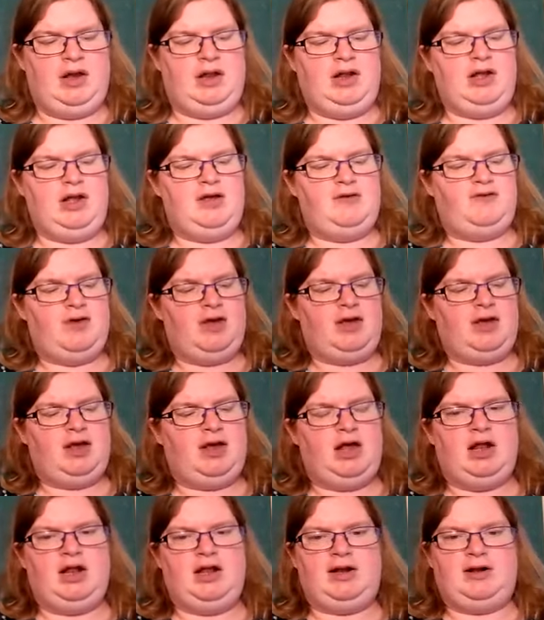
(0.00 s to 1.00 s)
leaving
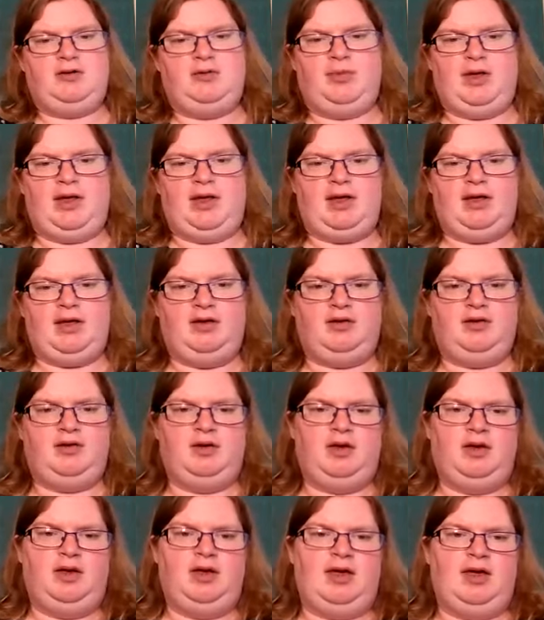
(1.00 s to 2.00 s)
a little bit
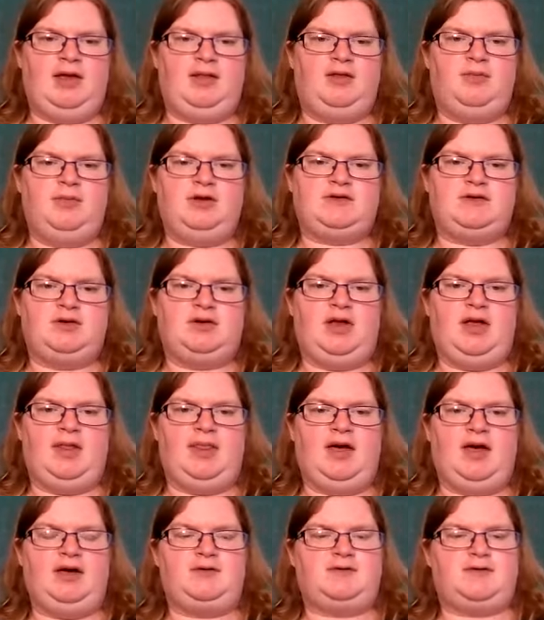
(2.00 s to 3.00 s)
in the middle,
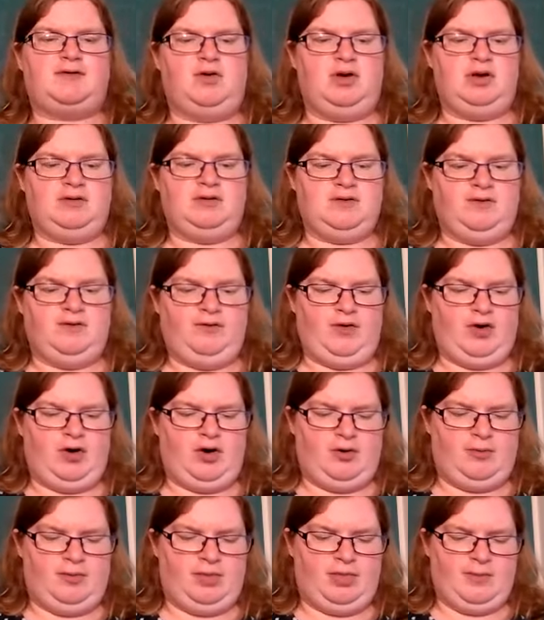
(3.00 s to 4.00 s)
and that's going to
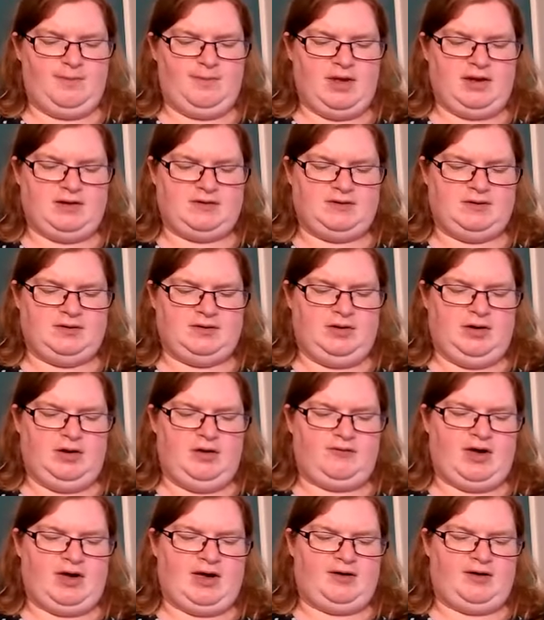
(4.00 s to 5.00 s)
form the middle
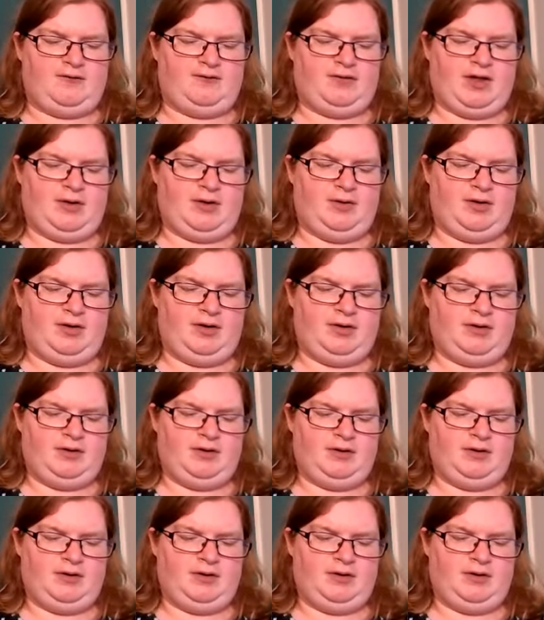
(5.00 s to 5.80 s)
of our flower.